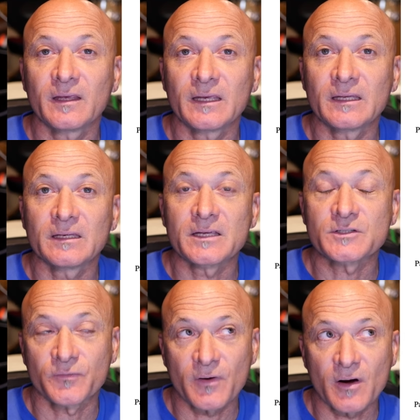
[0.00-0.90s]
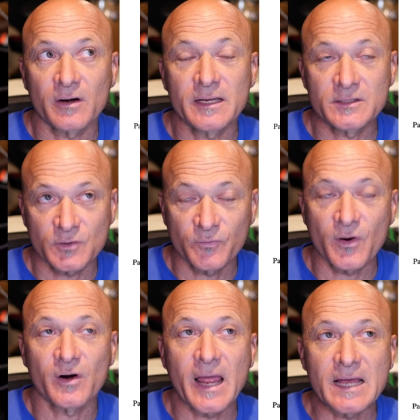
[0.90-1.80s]
in as far
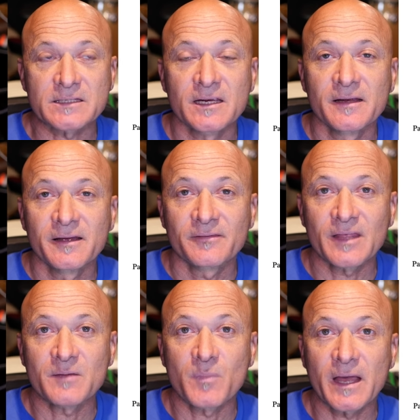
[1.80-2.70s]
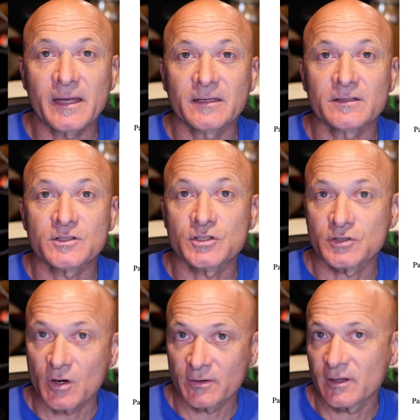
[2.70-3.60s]
insofar as they might
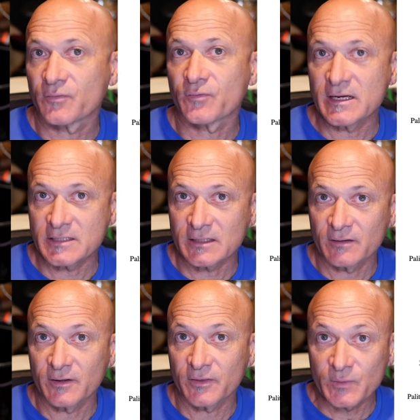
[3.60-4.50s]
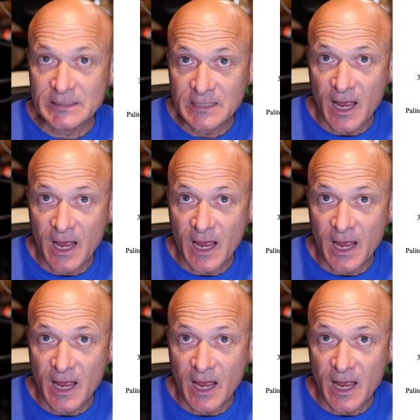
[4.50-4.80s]
start their phrasing on the three